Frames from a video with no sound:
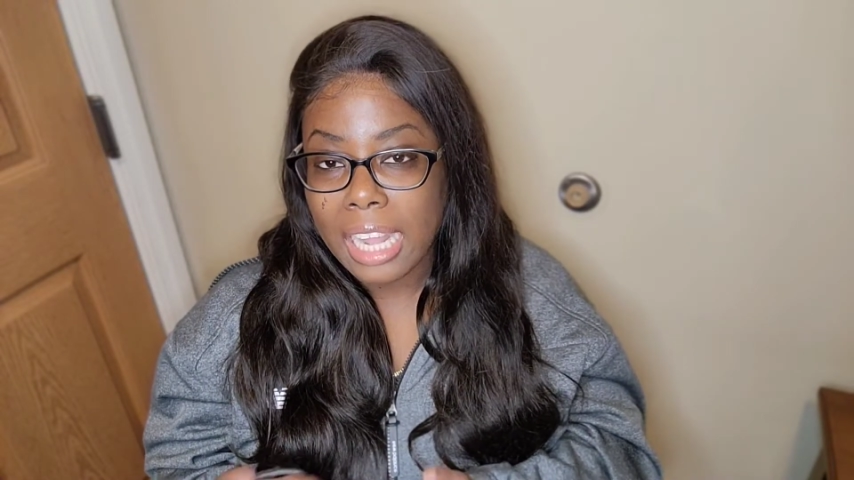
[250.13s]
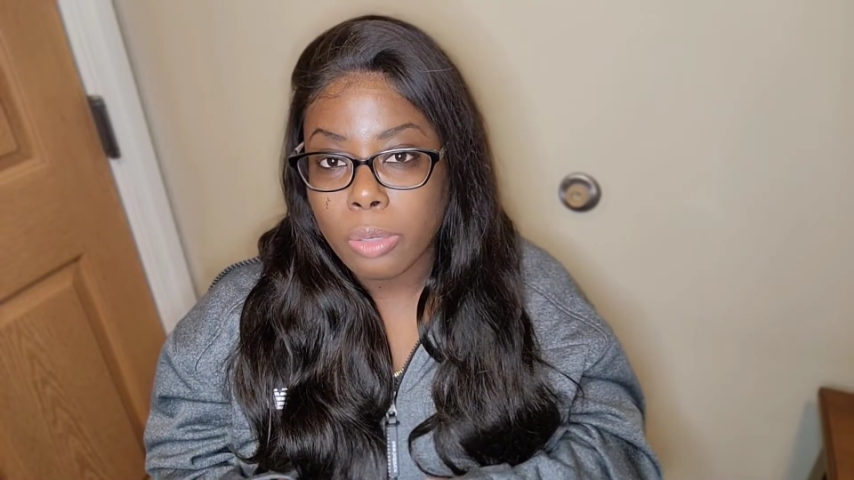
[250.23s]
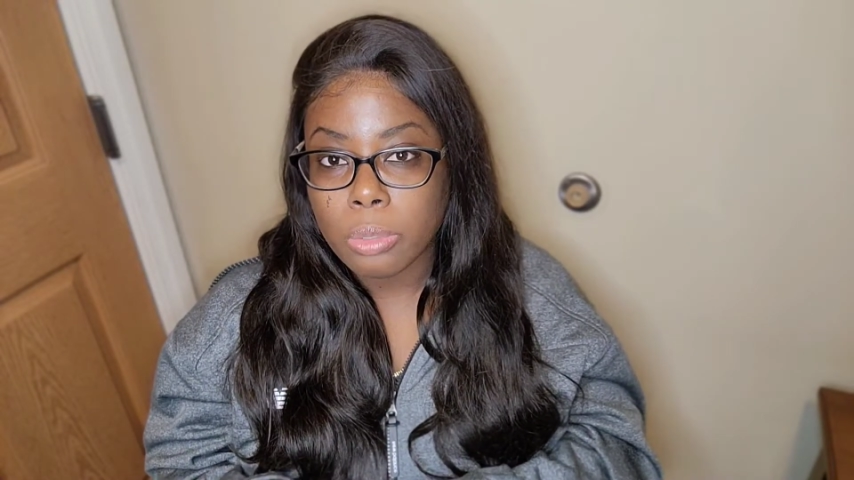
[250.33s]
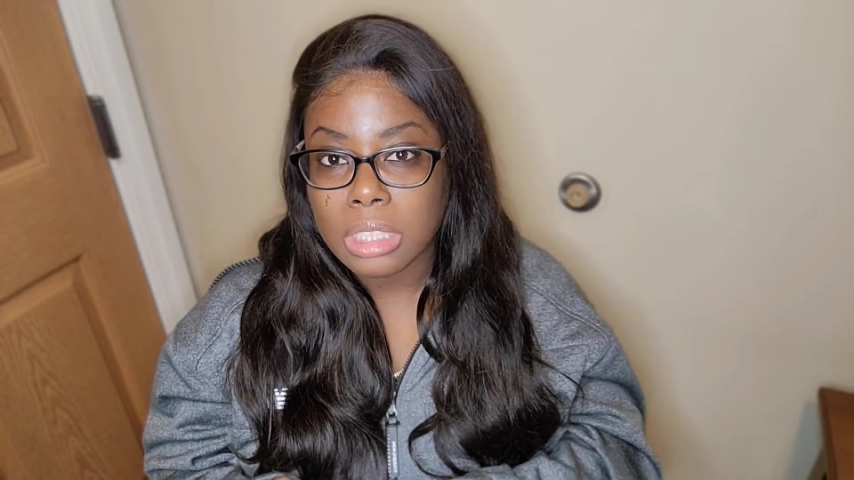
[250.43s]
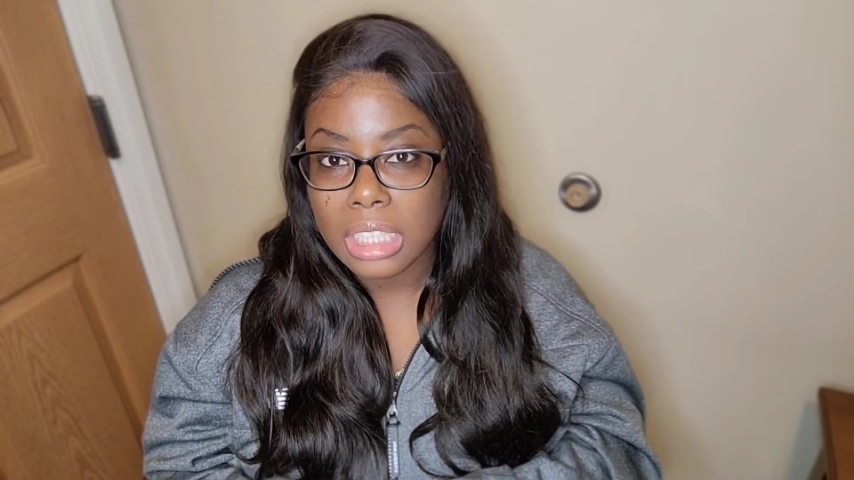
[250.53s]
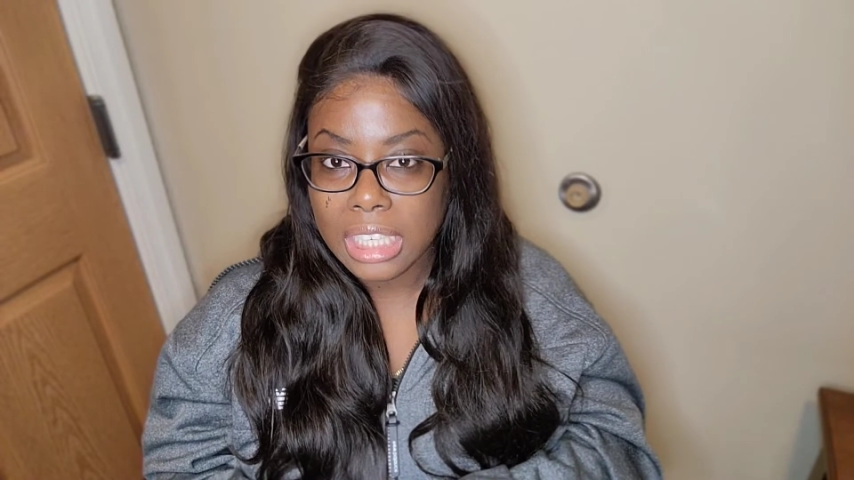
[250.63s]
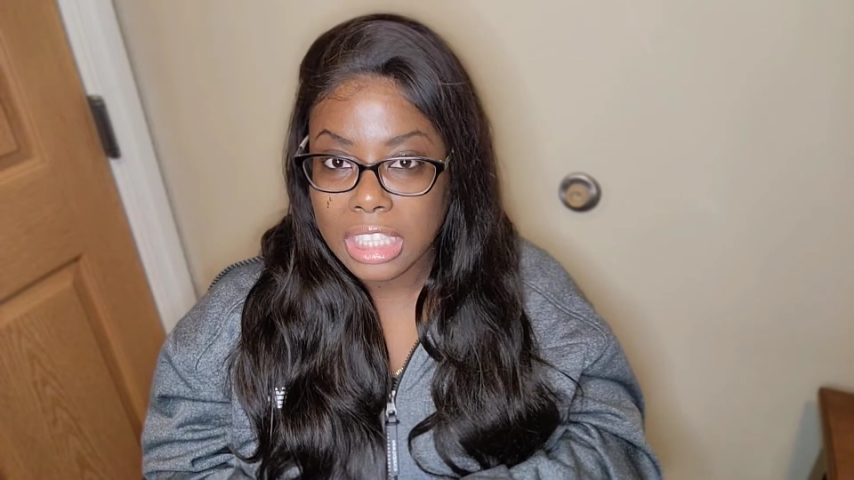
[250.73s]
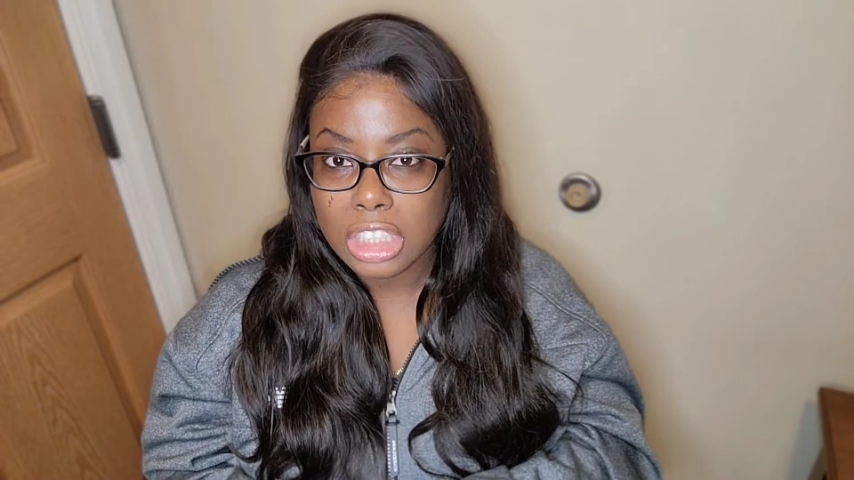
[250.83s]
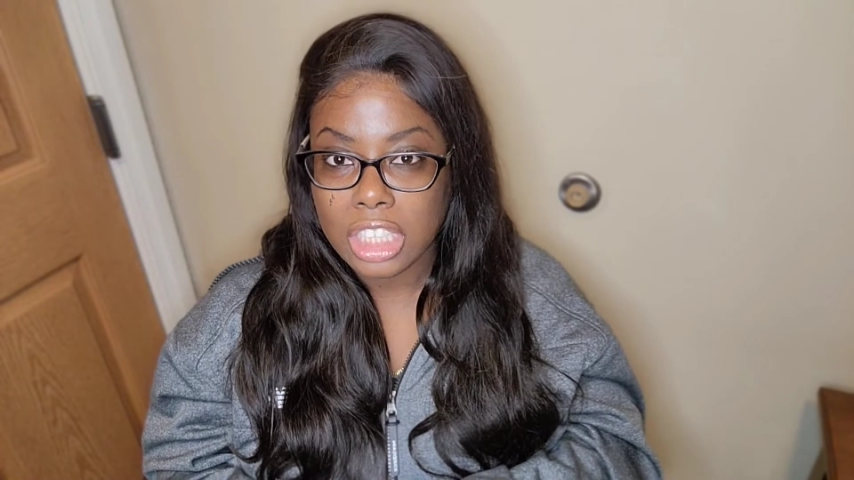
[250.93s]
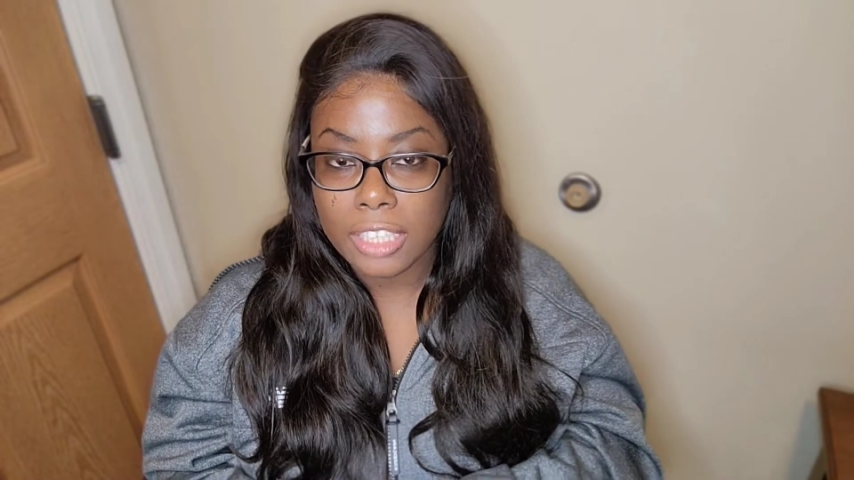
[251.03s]

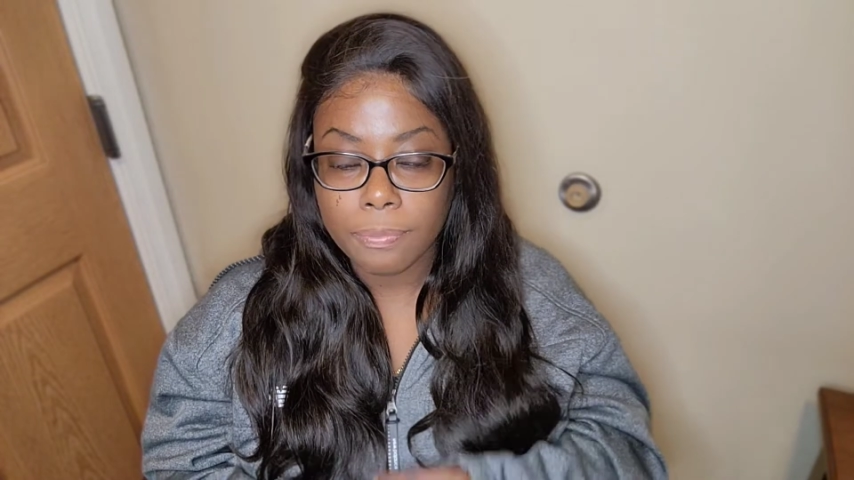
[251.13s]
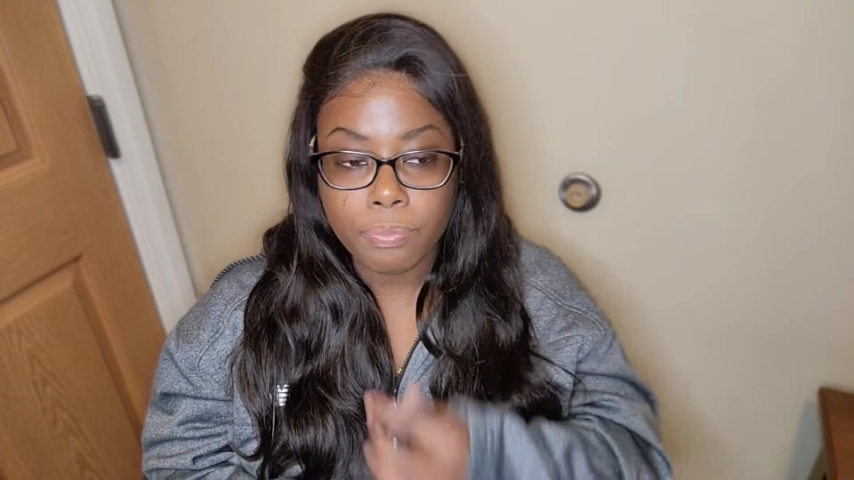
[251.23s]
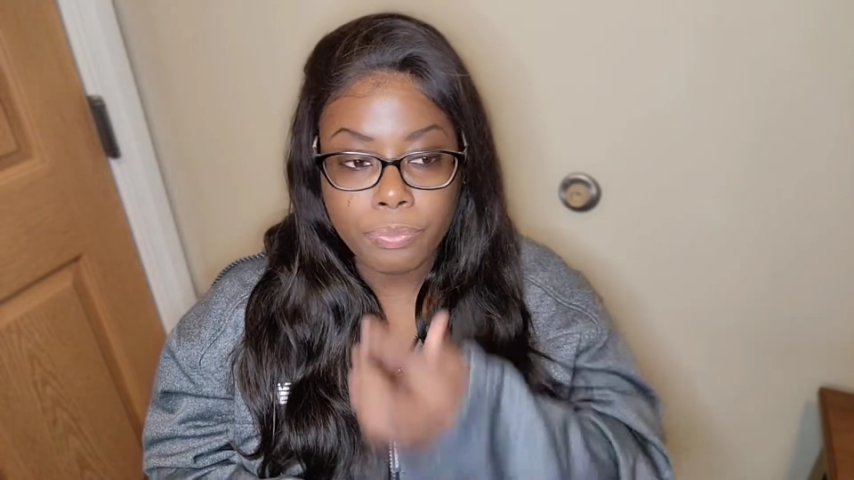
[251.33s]
hallucination.